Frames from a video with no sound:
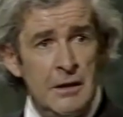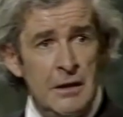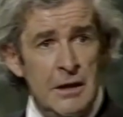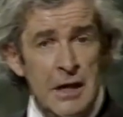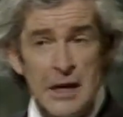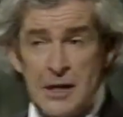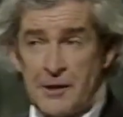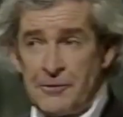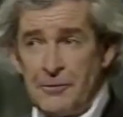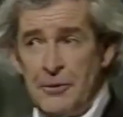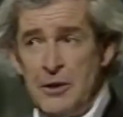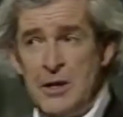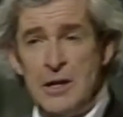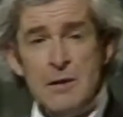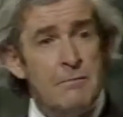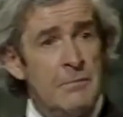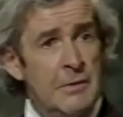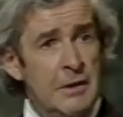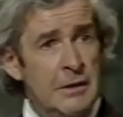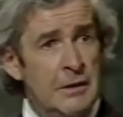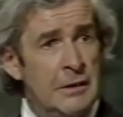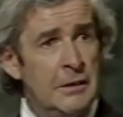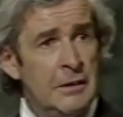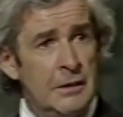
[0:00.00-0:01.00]
And it's for him.
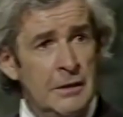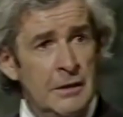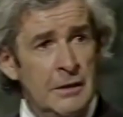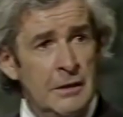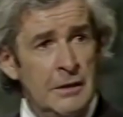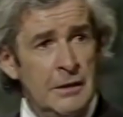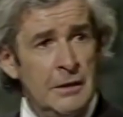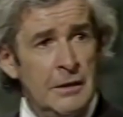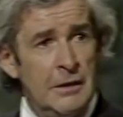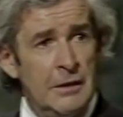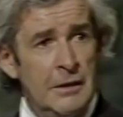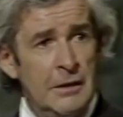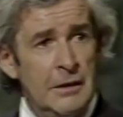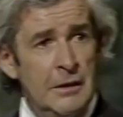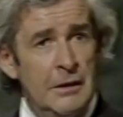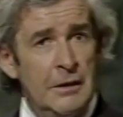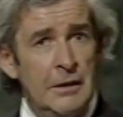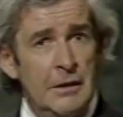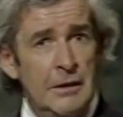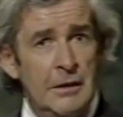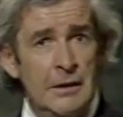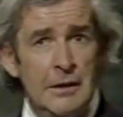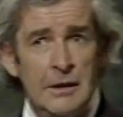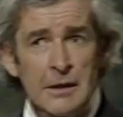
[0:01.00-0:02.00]

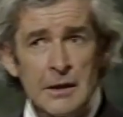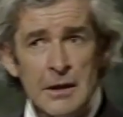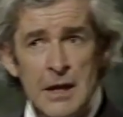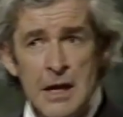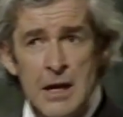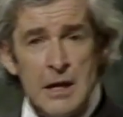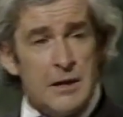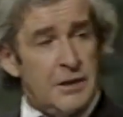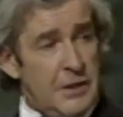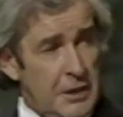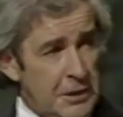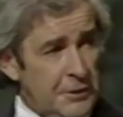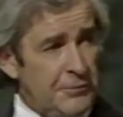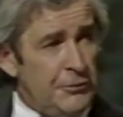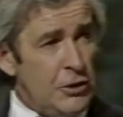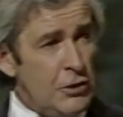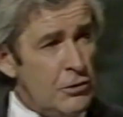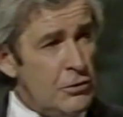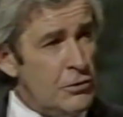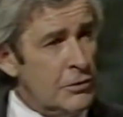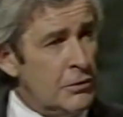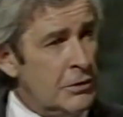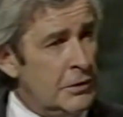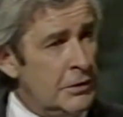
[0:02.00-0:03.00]
And I say, it's for
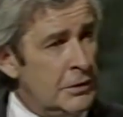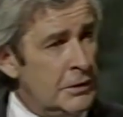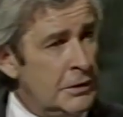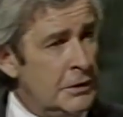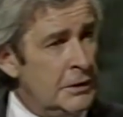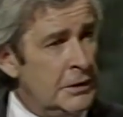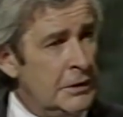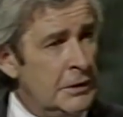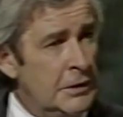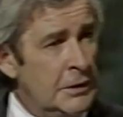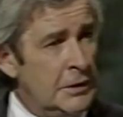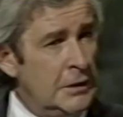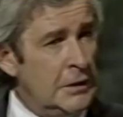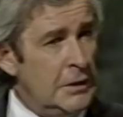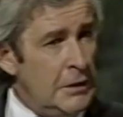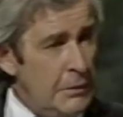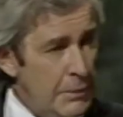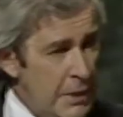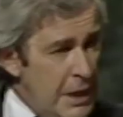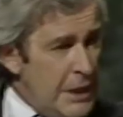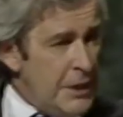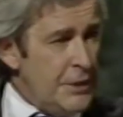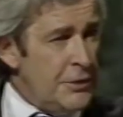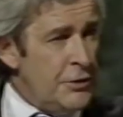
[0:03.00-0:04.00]
you.
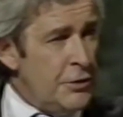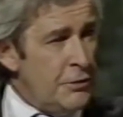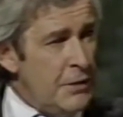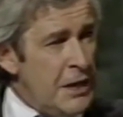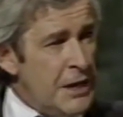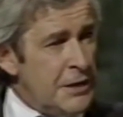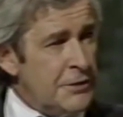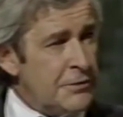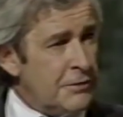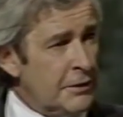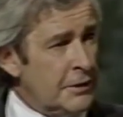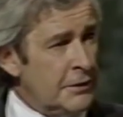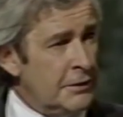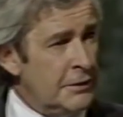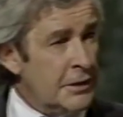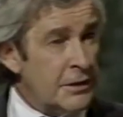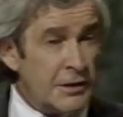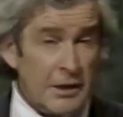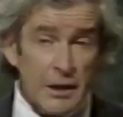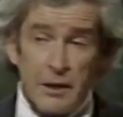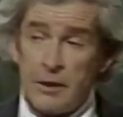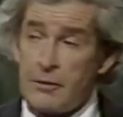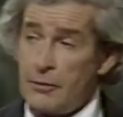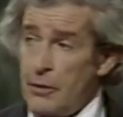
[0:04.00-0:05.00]
Why didn't you answer it? He
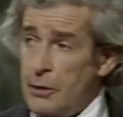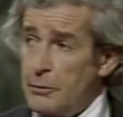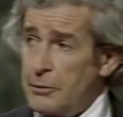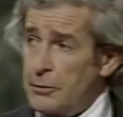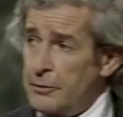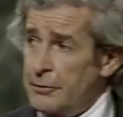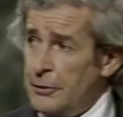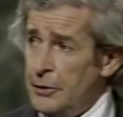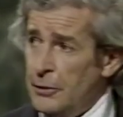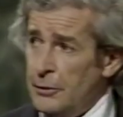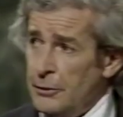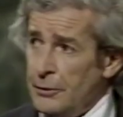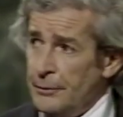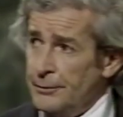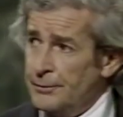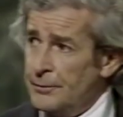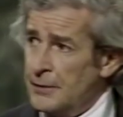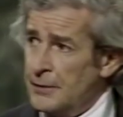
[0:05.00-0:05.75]
said, I thought it was for you.